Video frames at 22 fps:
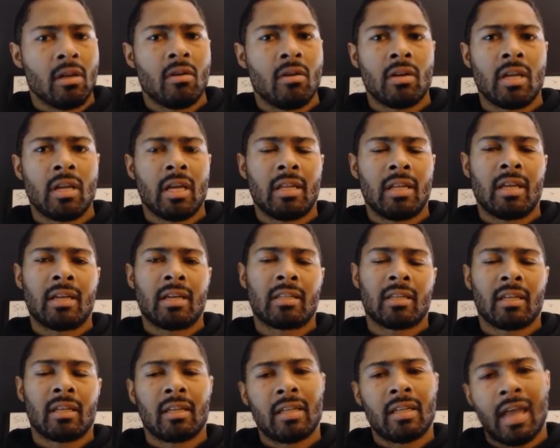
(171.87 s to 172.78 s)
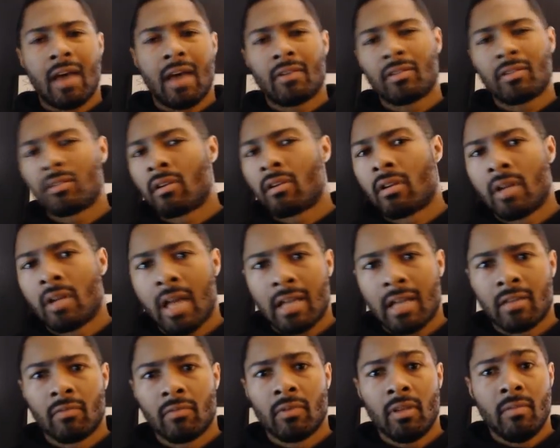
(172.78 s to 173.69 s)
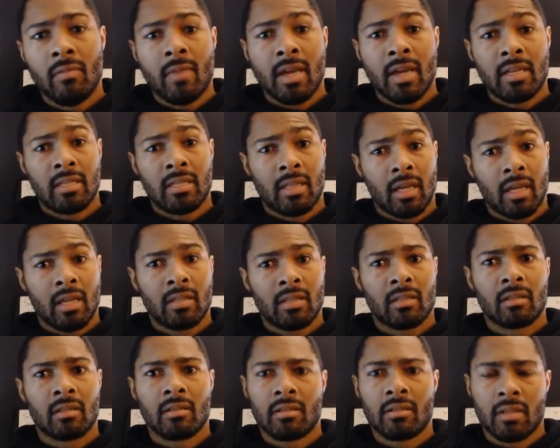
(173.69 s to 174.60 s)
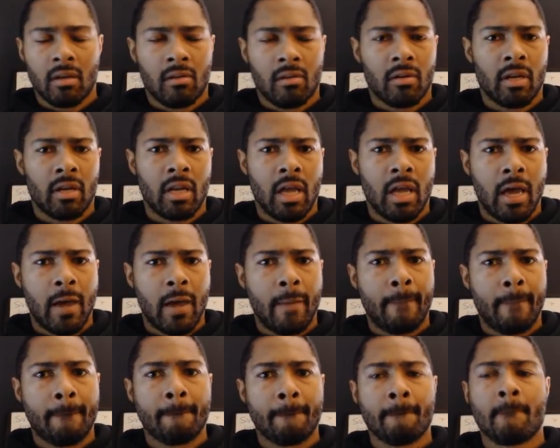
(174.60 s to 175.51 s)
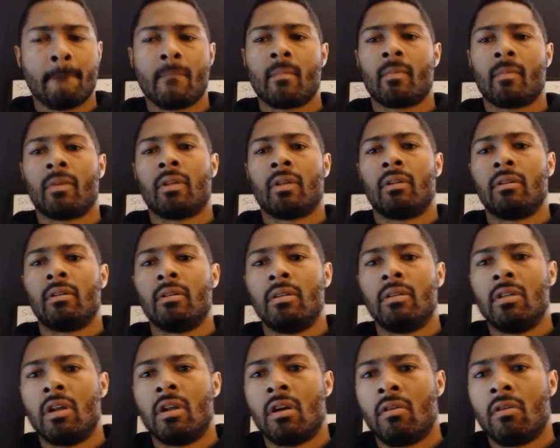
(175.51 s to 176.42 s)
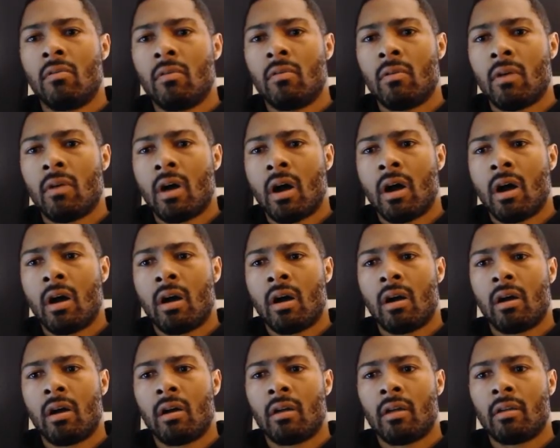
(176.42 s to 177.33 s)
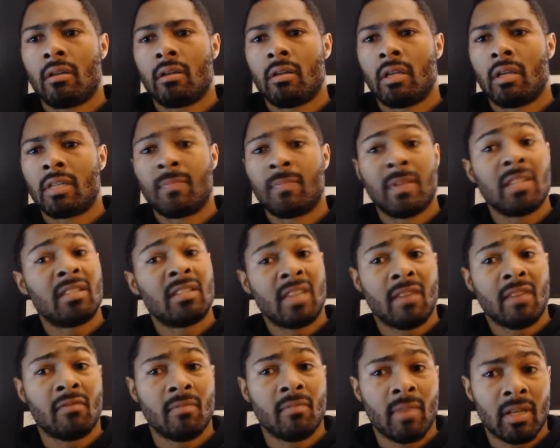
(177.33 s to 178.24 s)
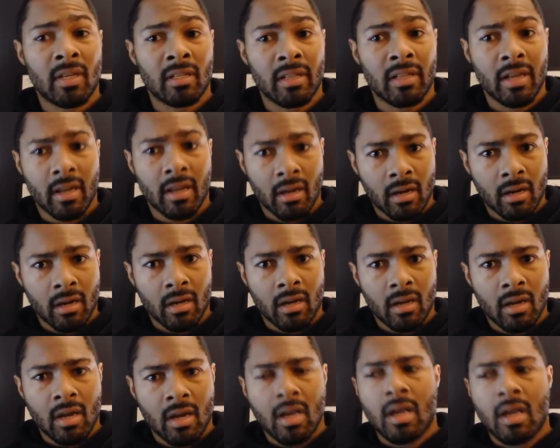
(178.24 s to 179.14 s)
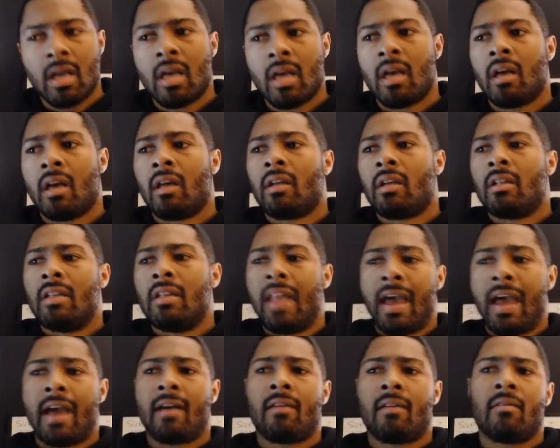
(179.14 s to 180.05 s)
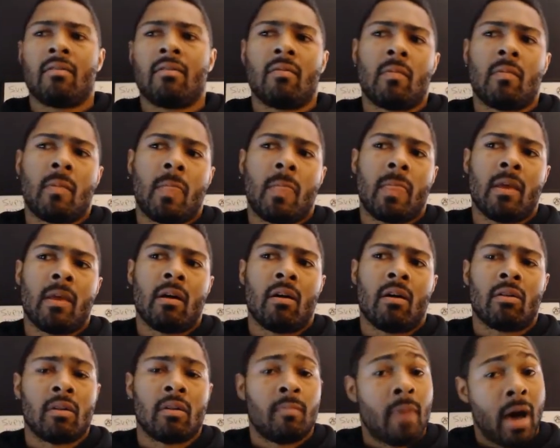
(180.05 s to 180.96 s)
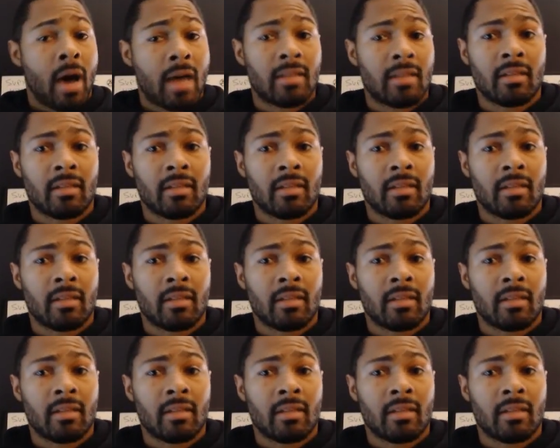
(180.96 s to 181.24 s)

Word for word: you know, it doesn't, now it's starting not to really make sense considering that, you know, it's been 7 months later. Now, on the